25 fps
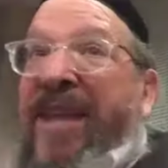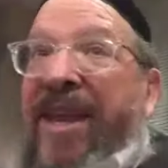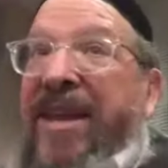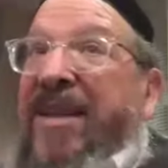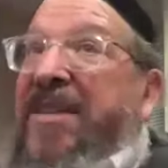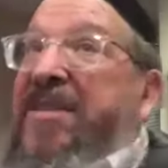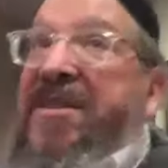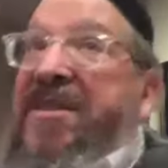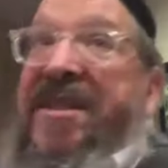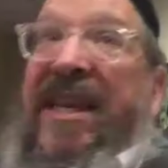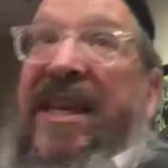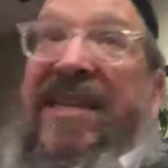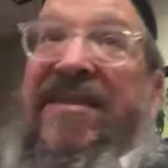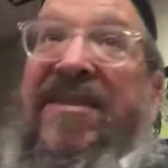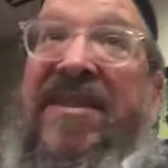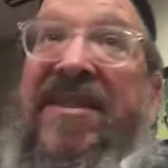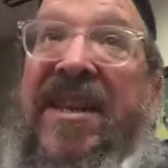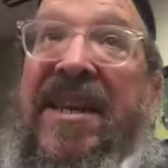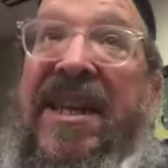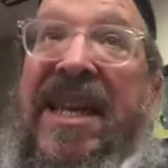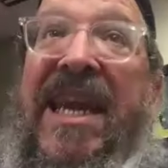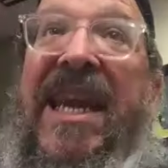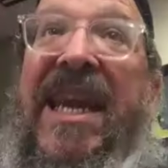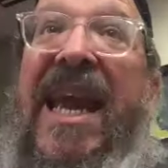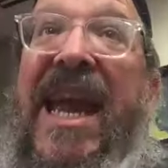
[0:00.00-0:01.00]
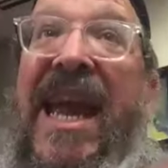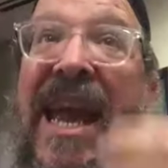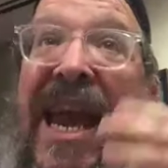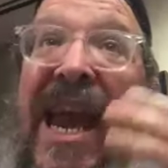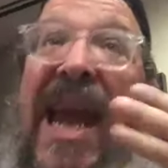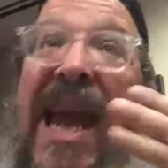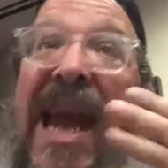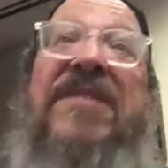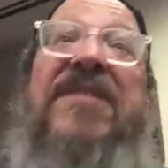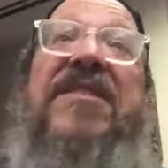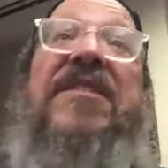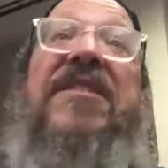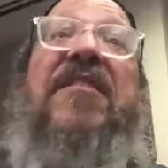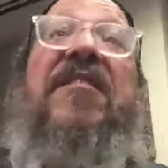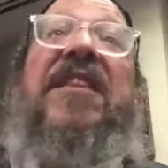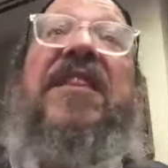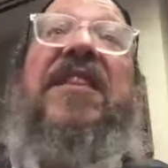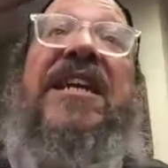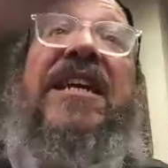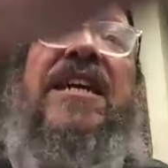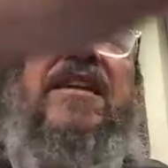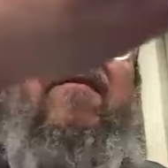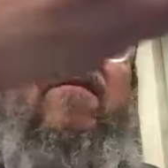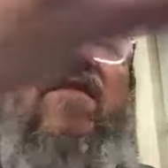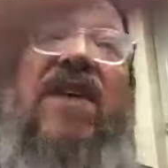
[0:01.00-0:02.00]
his destiny, has to
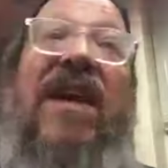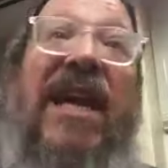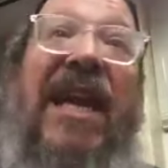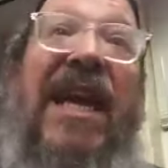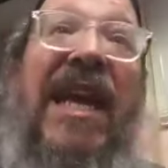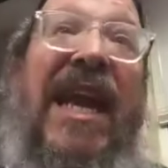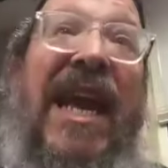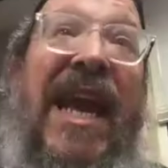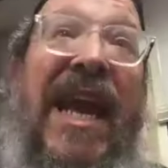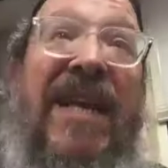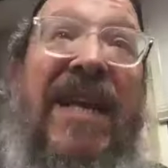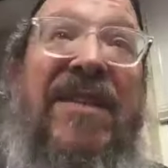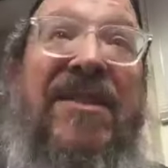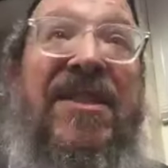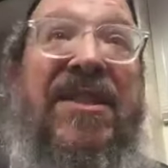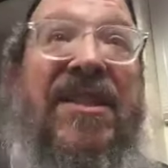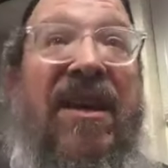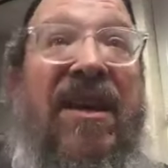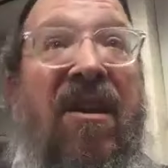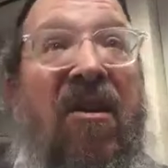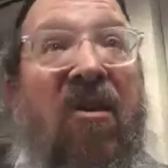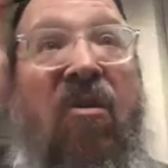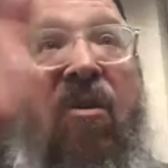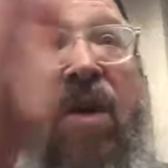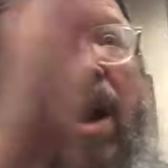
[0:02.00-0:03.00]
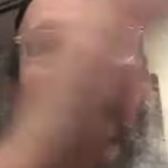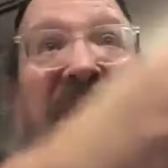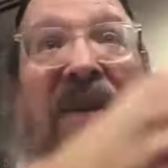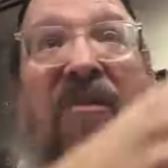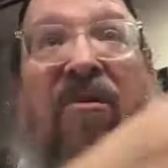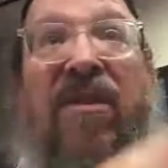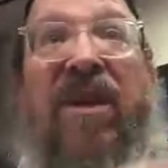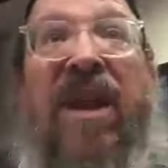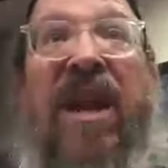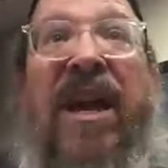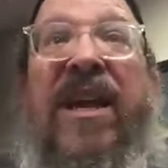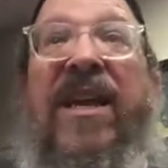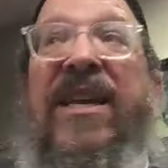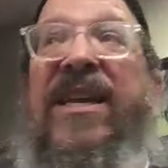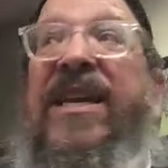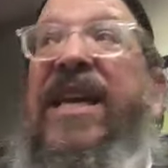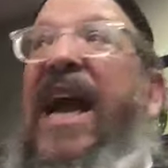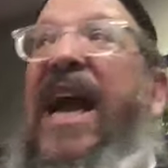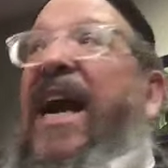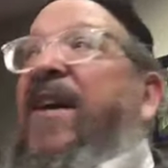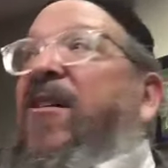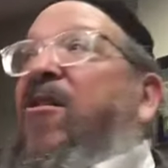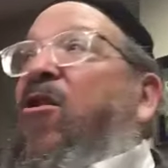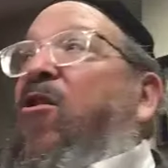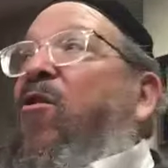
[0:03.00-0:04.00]
leave. He has to go out.
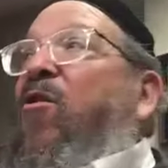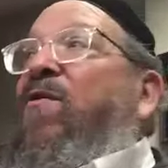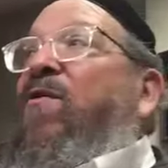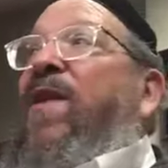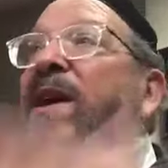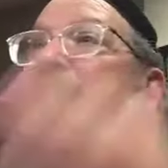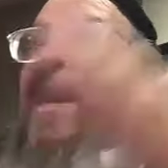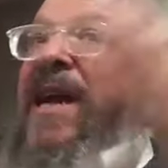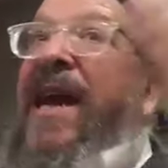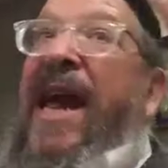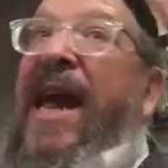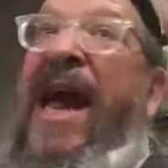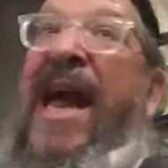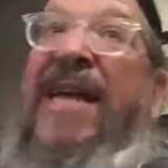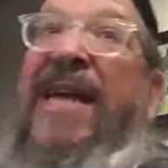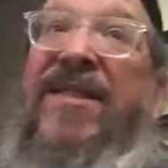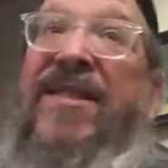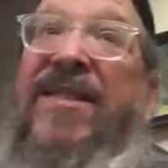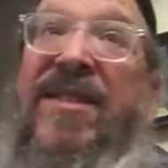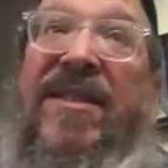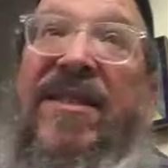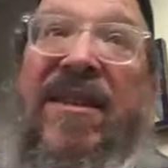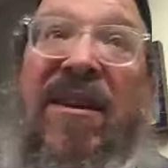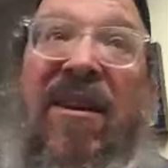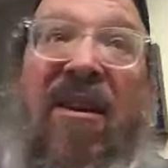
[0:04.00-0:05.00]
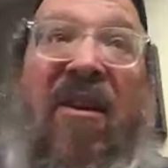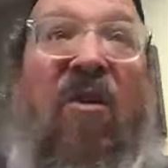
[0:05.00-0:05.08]
Yaakov has to